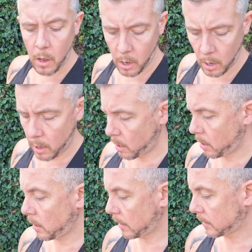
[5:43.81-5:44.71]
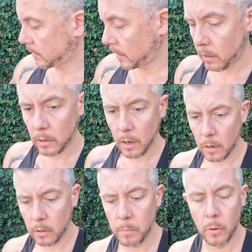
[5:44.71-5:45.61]
Like I said,
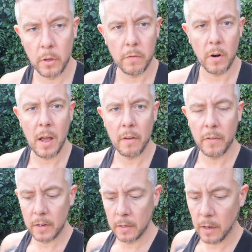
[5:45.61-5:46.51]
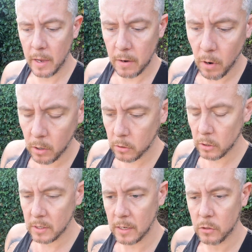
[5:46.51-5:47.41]
I'm gonna put the other half in later on,
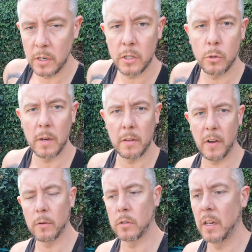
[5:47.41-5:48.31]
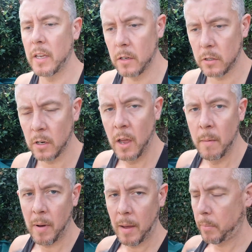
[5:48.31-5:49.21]
because that treats 20,000 litres.
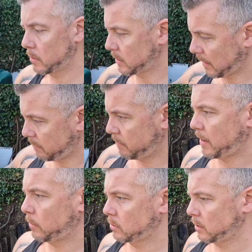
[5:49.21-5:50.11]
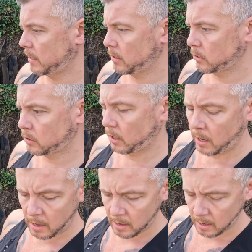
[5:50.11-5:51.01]
My pond's 11,000 litres.
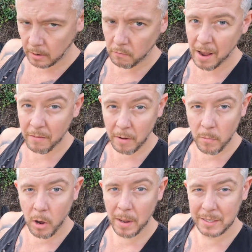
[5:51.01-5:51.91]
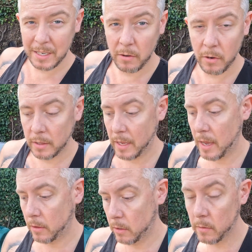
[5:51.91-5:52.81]
I'd rather have more bacteria in
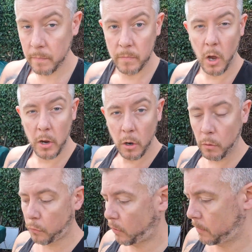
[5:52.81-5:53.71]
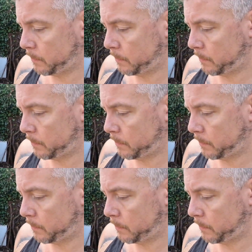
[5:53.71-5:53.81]
there than not enough.